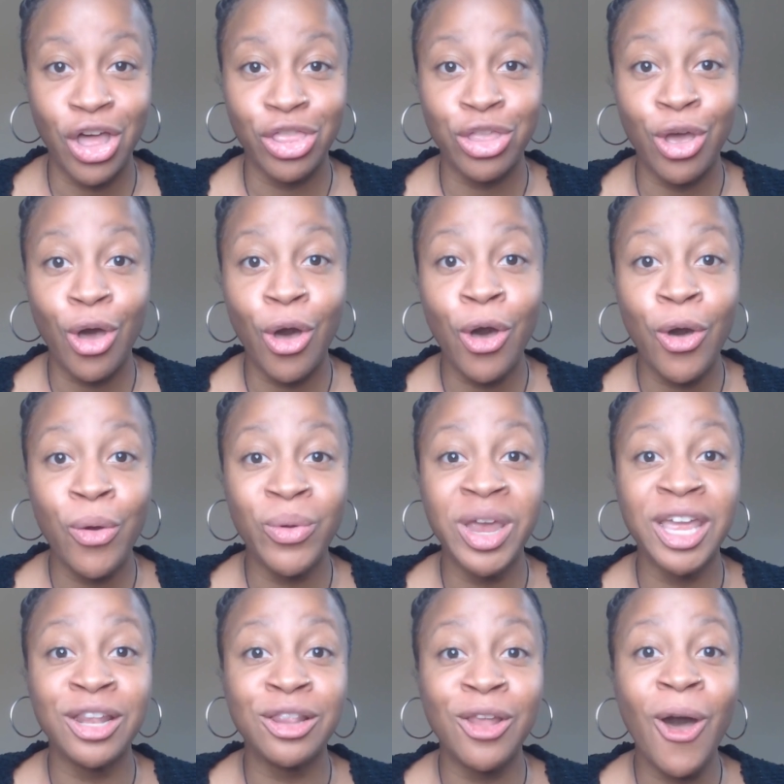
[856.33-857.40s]
The O
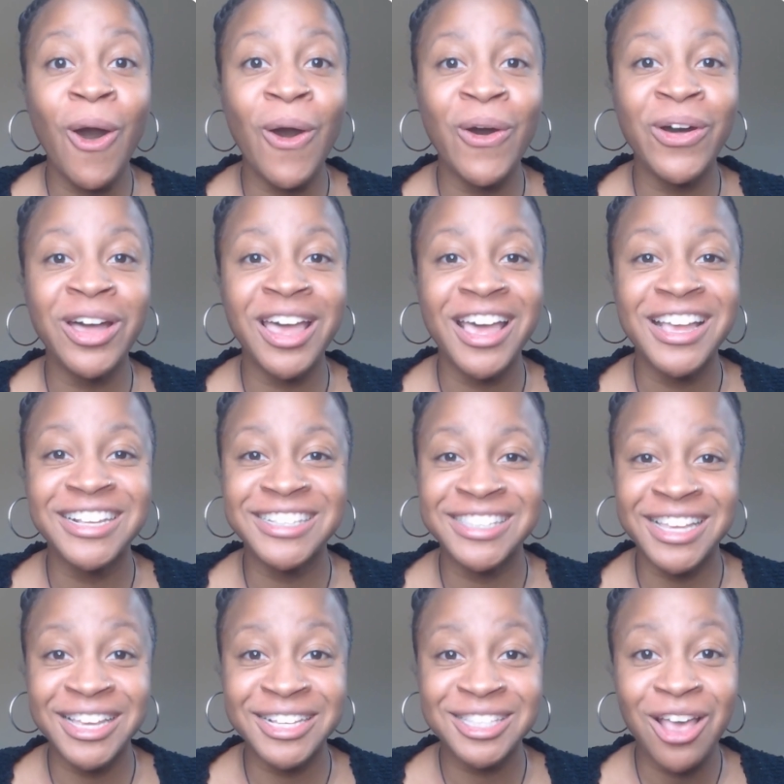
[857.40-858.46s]
in log
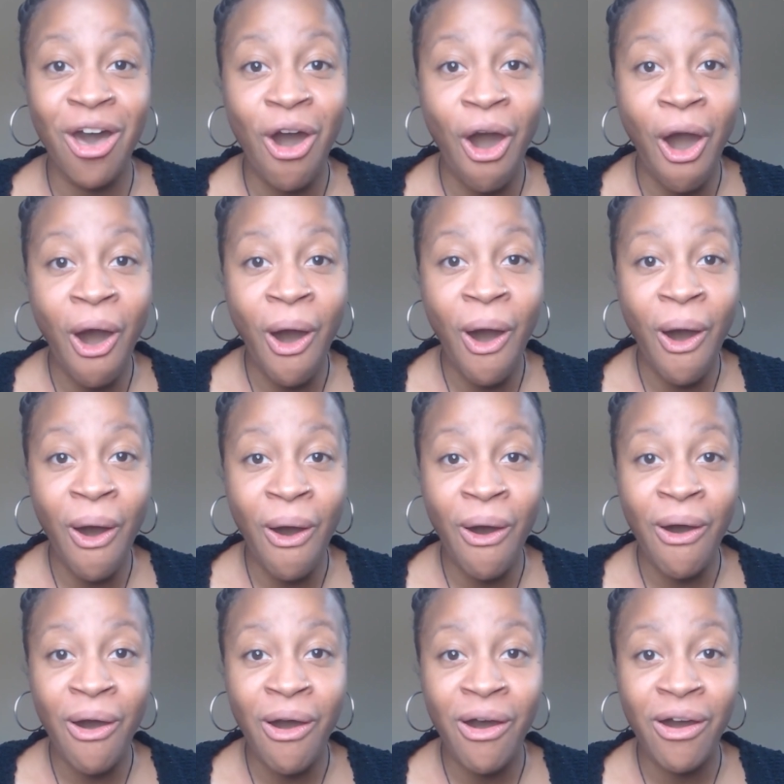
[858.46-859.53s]
says
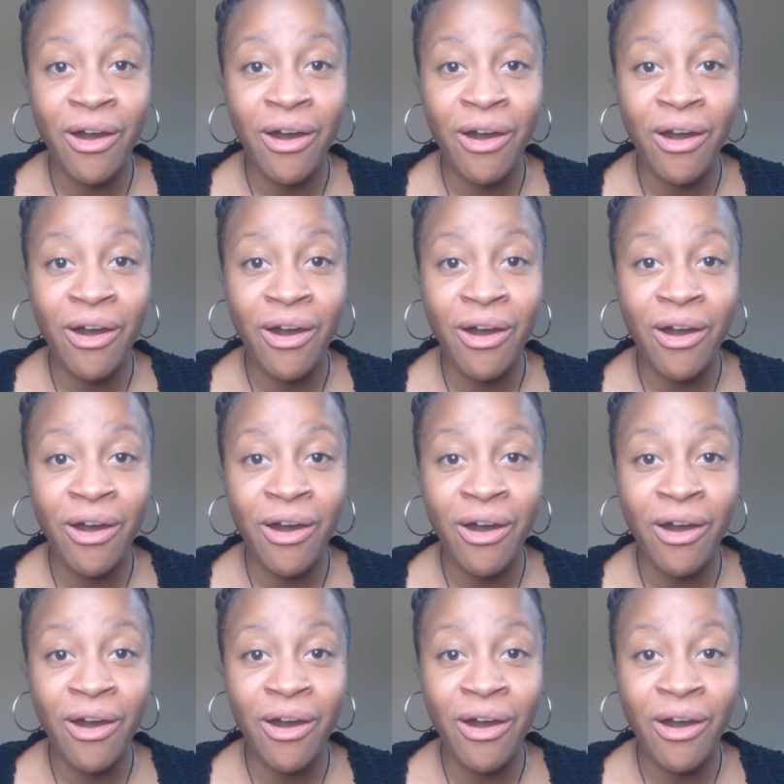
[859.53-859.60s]
all.